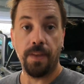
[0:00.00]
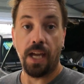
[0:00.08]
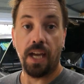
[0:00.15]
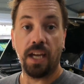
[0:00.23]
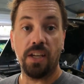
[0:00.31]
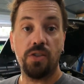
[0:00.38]

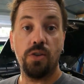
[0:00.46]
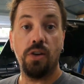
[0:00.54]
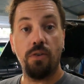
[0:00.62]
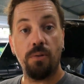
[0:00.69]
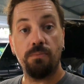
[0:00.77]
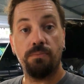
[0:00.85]
I got two
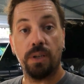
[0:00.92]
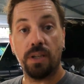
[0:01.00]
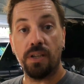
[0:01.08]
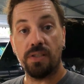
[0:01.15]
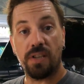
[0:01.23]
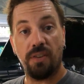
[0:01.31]
of them
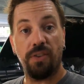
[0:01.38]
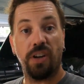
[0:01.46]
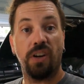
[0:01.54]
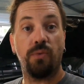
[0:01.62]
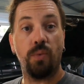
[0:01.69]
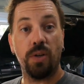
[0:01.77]
because I
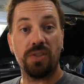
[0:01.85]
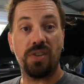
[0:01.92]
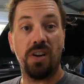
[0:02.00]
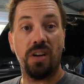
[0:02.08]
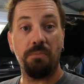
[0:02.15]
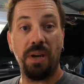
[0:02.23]
figure if one's
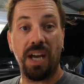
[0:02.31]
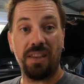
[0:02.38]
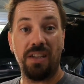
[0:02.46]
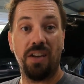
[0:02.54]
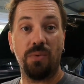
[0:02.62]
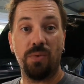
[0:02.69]
gone bad,
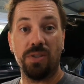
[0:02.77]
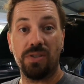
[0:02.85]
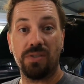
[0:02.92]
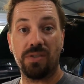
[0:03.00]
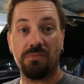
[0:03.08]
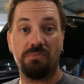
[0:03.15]
the other
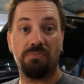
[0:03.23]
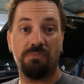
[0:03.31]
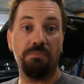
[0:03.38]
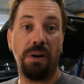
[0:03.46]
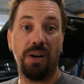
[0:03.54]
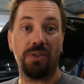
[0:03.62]
one's
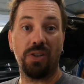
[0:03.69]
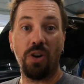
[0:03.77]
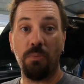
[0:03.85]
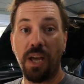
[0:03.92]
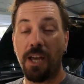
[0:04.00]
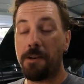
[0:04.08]
about to
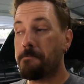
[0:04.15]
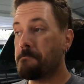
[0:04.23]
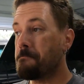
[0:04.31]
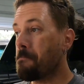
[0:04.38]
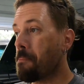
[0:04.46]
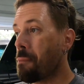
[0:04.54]
go bad.
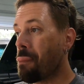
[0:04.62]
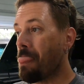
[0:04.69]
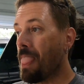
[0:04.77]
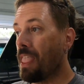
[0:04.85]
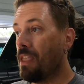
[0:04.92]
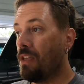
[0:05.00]

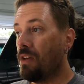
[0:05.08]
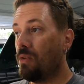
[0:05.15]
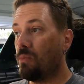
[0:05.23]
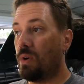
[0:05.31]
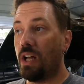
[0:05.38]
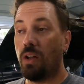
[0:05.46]

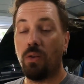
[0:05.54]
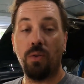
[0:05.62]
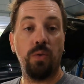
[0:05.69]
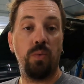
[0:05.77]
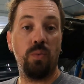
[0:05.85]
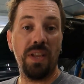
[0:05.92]
Well,
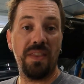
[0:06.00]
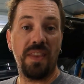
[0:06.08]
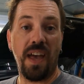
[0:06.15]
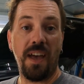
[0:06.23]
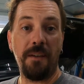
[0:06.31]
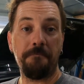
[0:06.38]
with
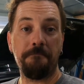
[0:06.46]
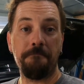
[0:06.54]
that,